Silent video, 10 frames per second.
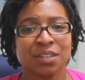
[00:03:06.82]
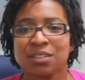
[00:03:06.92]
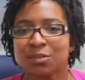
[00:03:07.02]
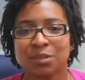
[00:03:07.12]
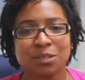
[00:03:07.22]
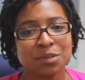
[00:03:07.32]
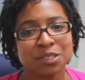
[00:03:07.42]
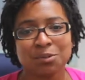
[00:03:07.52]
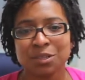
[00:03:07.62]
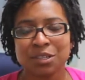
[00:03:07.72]
So what do we
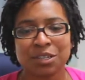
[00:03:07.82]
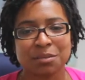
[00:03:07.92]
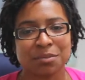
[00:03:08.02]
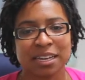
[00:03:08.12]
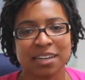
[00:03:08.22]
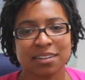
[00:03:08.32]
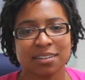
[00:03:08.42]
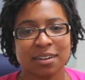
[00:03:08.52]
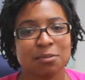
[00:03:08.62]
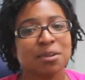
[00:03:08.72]
do with your complaint?
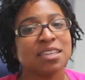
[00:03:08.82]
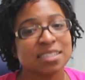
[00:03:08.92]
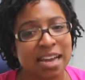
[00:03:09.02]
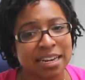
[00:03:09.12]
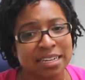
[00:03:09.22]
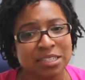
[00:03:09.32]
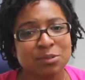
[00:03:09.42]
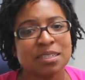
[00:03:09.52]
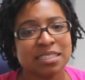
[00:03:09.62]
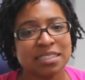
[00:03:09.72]
We assign it
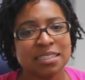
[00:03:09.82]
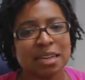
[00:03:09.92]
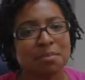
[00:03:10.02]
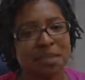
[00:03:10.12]
to a DCA